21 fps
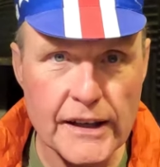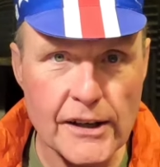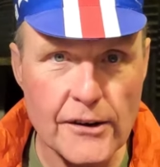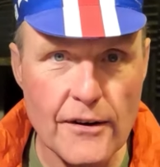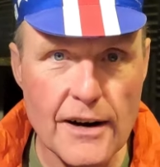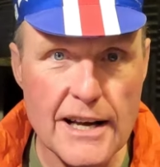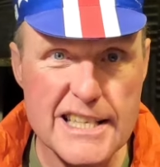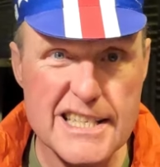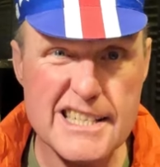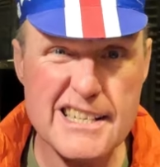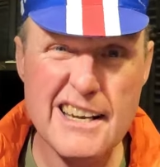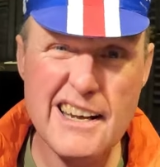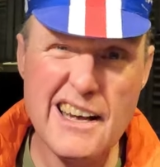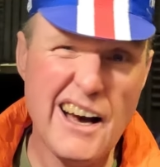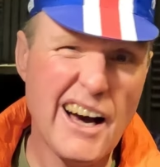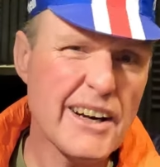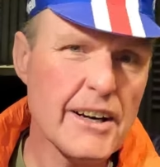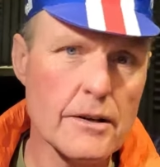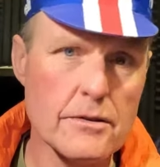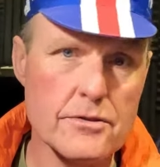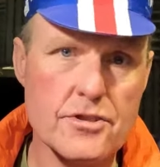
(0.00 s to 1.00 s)
ingress
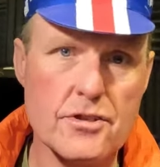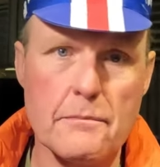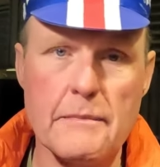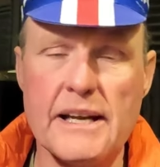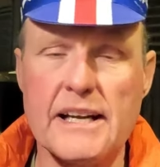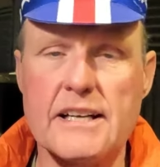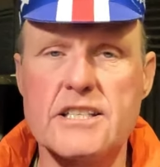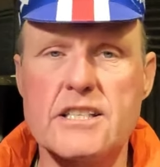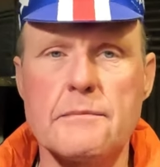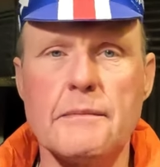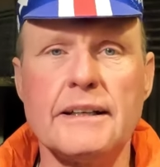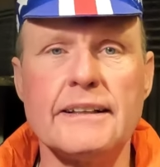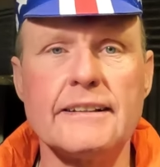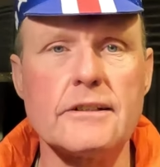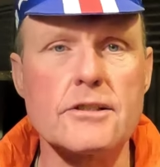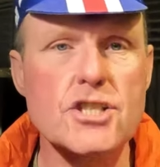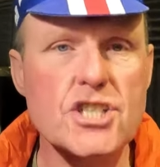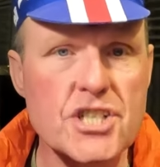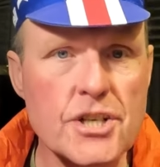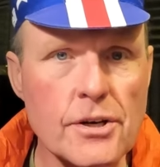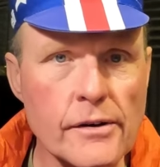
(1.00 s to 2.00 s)
and also makes them a
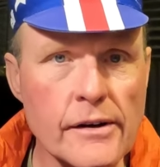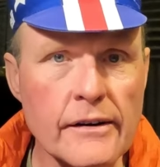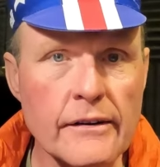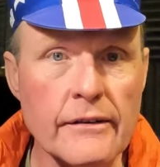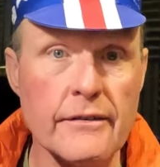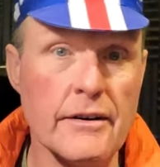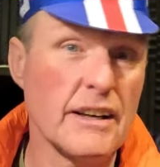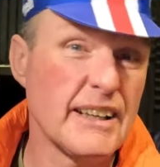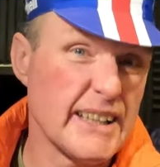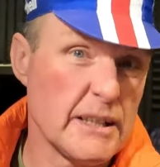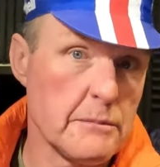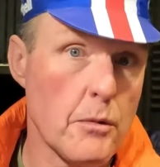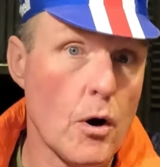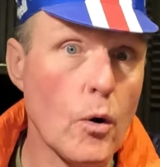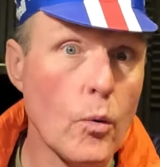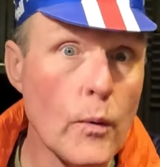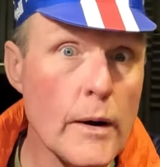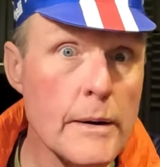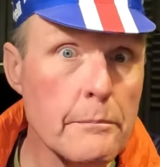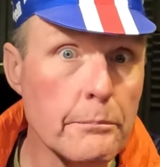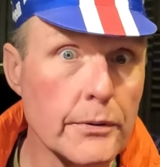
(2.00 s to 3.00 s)
little snugger and a little
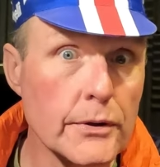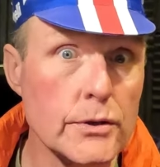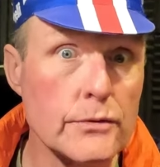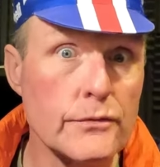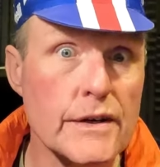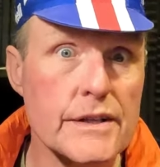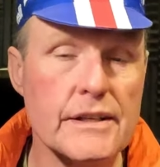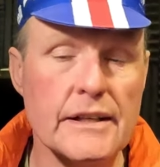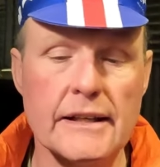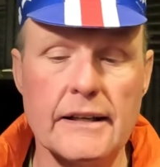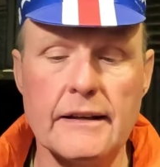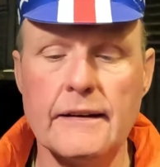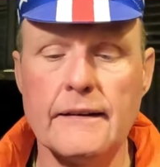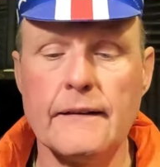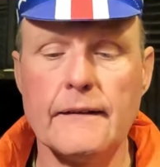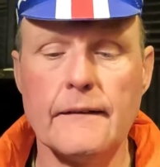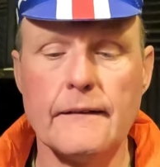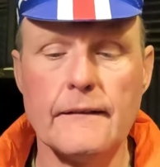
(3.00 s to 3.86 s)
more windproof, I think.